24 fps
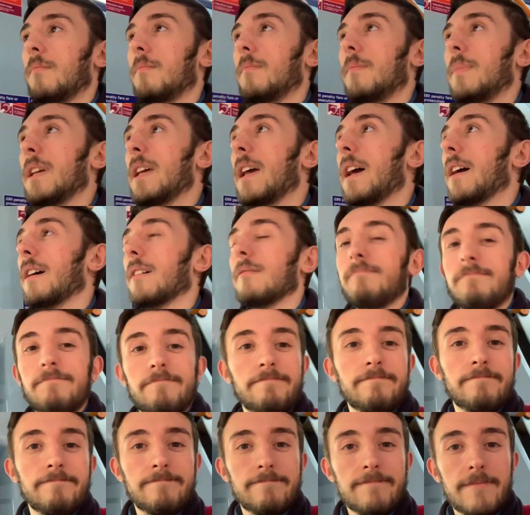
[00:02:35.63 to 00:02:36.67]
But yeah,
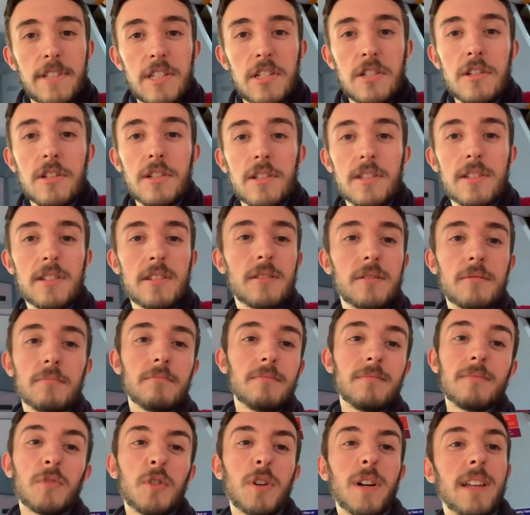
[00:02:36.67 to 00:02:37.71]
it's just
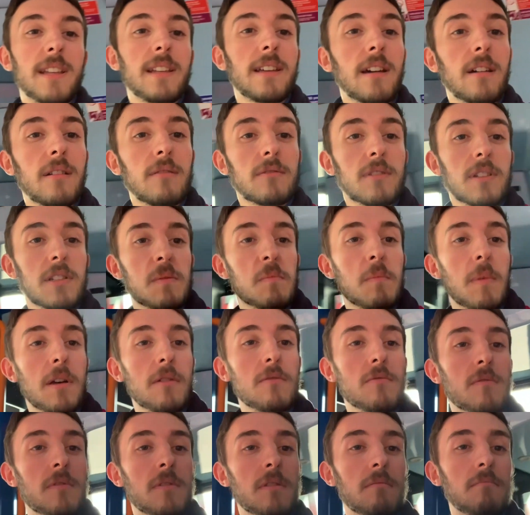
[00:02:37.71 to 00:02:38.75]
the way it goes, I
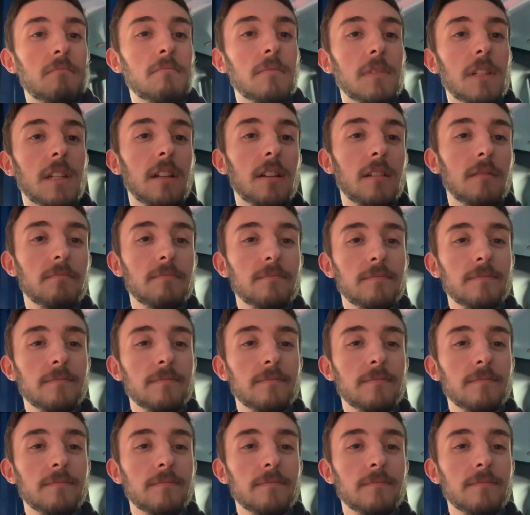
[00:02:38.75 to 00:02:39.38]
suppose, you know.